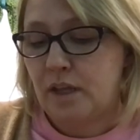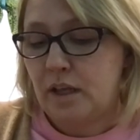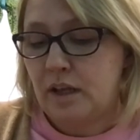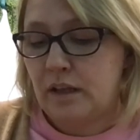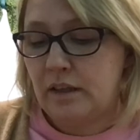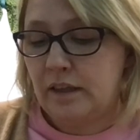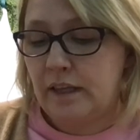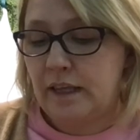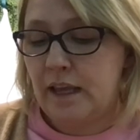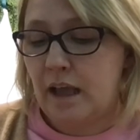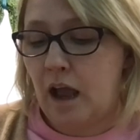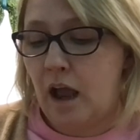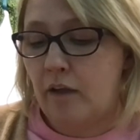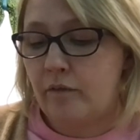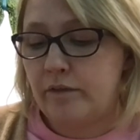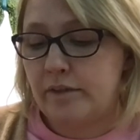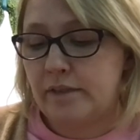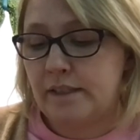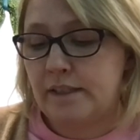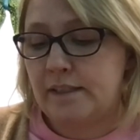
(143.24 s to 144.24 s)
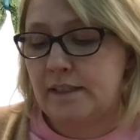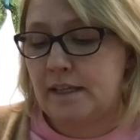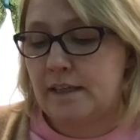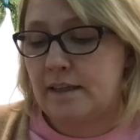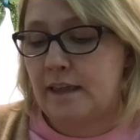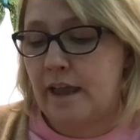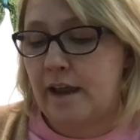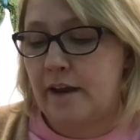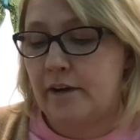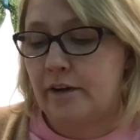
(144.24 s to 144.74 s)
Aaliyah obviously didn't
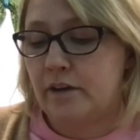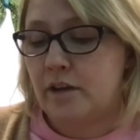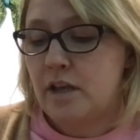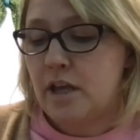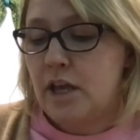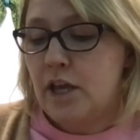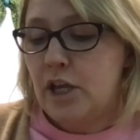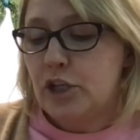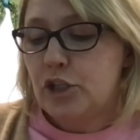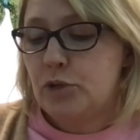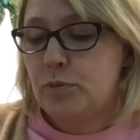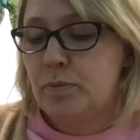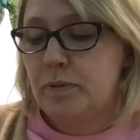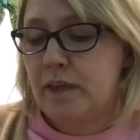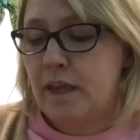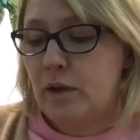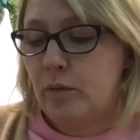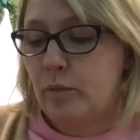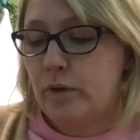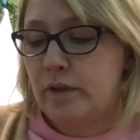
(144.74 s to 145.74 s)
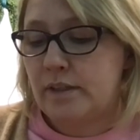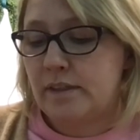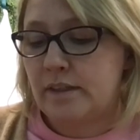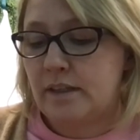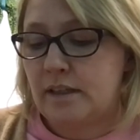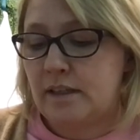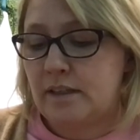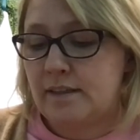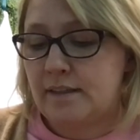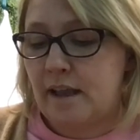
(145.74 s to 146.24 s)
care. She began
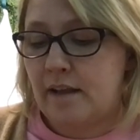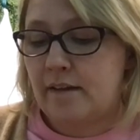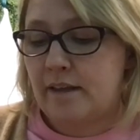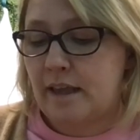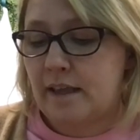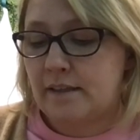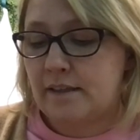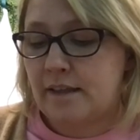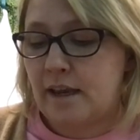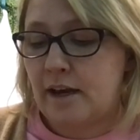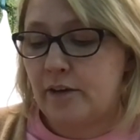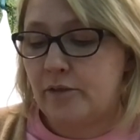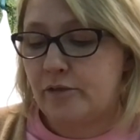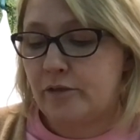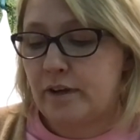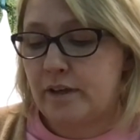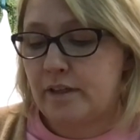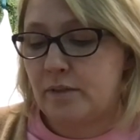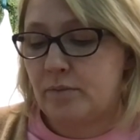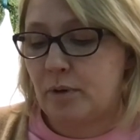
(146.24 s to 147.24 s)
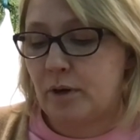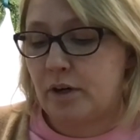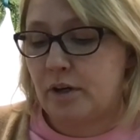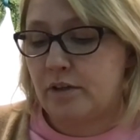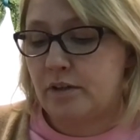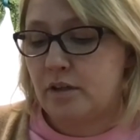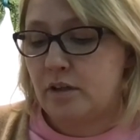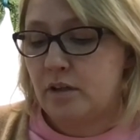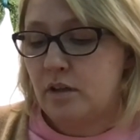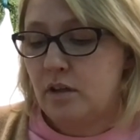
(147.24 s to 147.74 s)
whistling, sounding as carefree as a
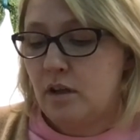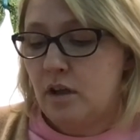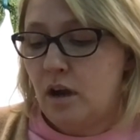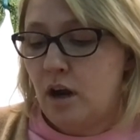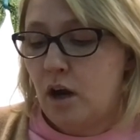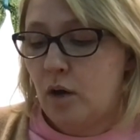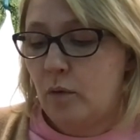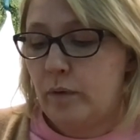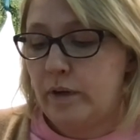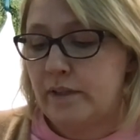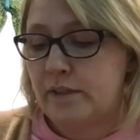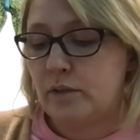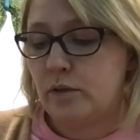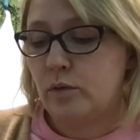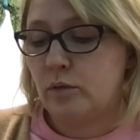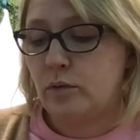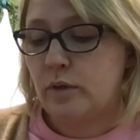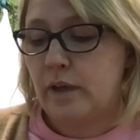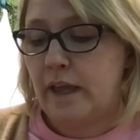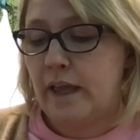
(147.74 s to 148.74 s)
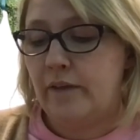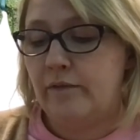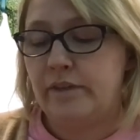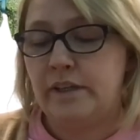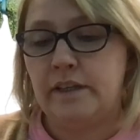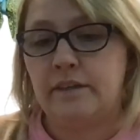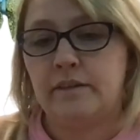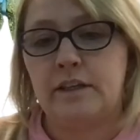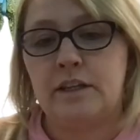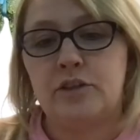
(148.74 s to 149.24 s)
bird. Her whistle
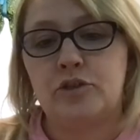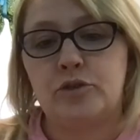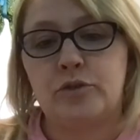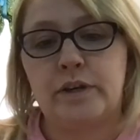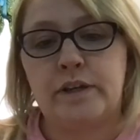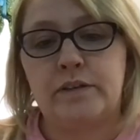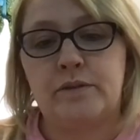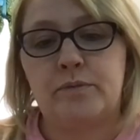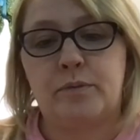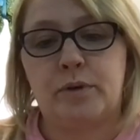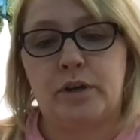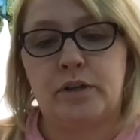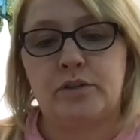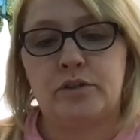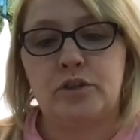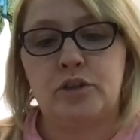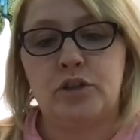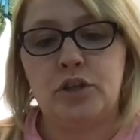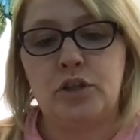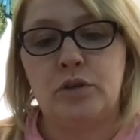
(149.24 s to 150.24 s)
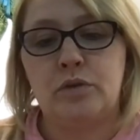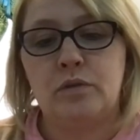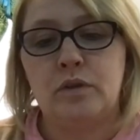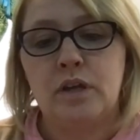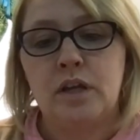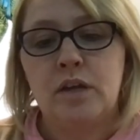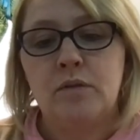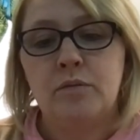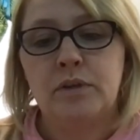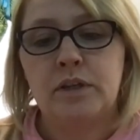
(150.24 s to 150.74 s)
evidently tricked birds too,
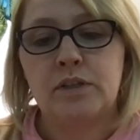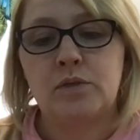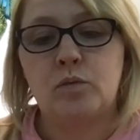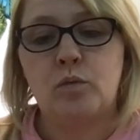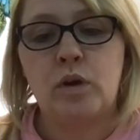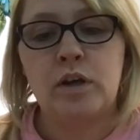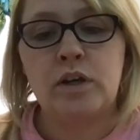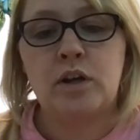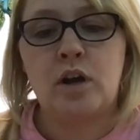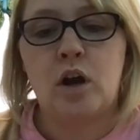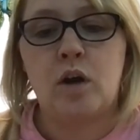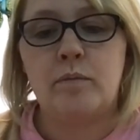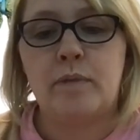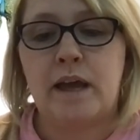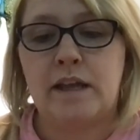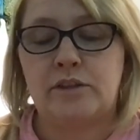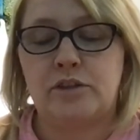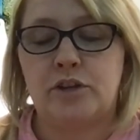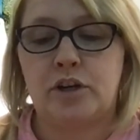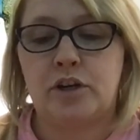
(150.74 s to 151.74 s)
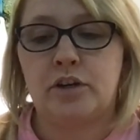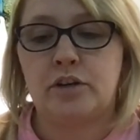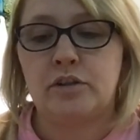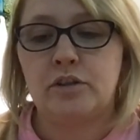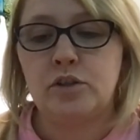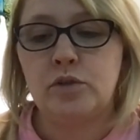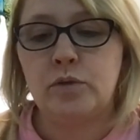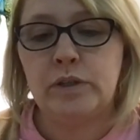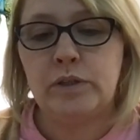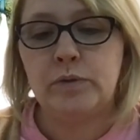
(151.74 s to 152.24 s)
because one called back to her,
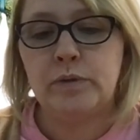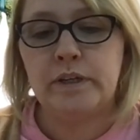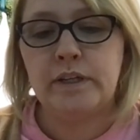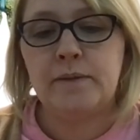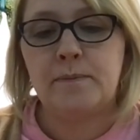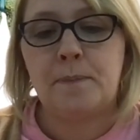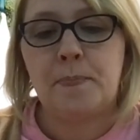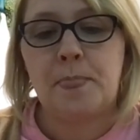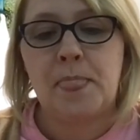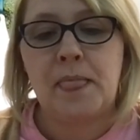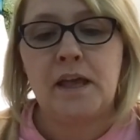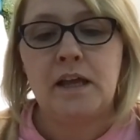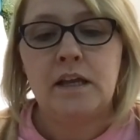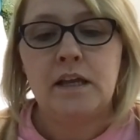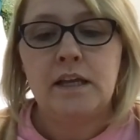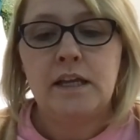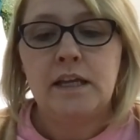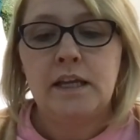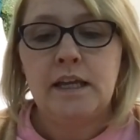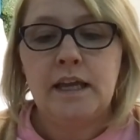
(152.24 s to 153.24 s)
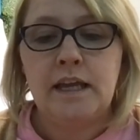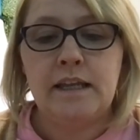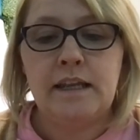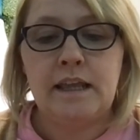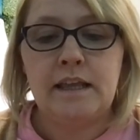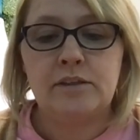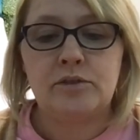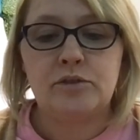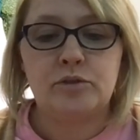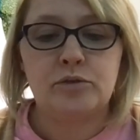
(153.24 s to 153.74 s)
tweet tweet, in
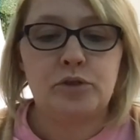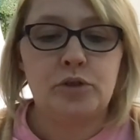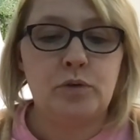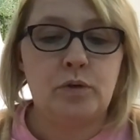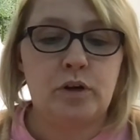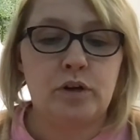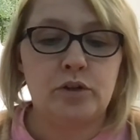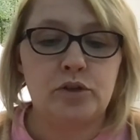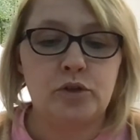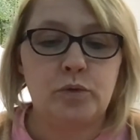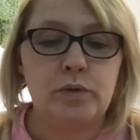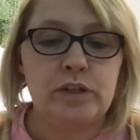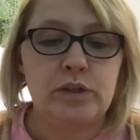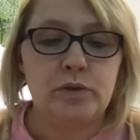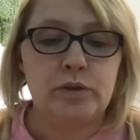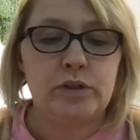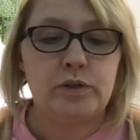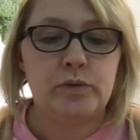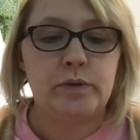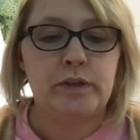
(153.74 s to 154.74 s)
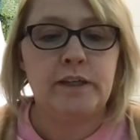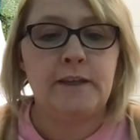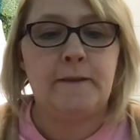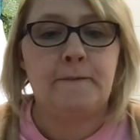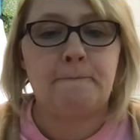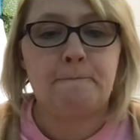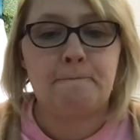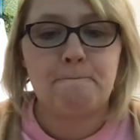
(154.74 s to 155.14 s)
answer to her tweet tweet tweet.